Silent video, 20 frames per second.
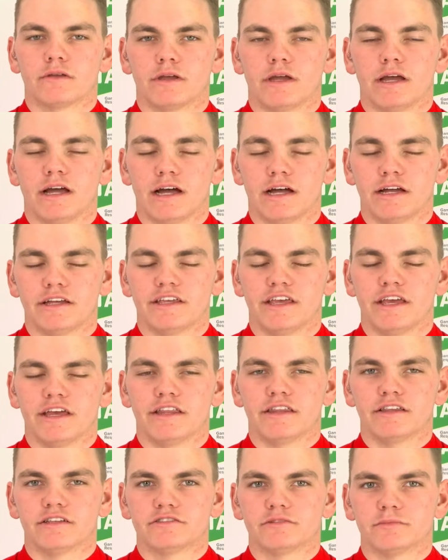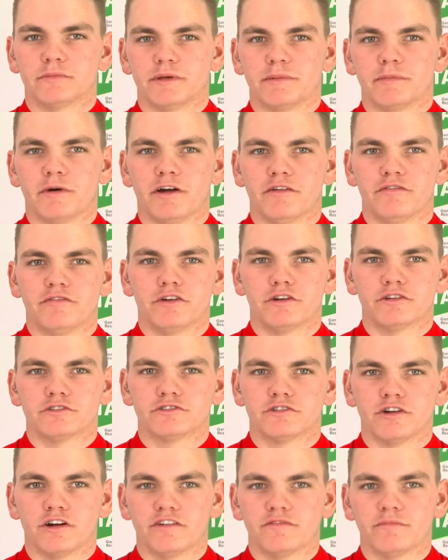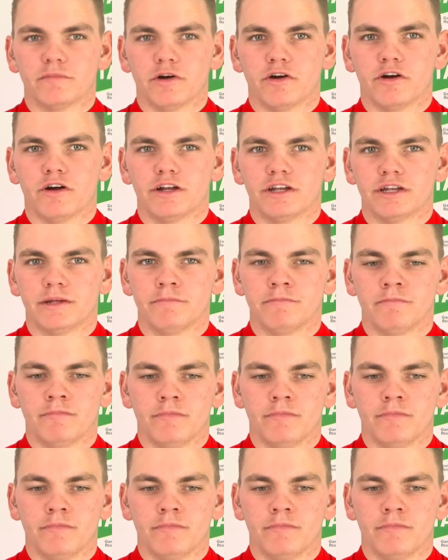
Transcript: Yeah, this will be my first drive behind him.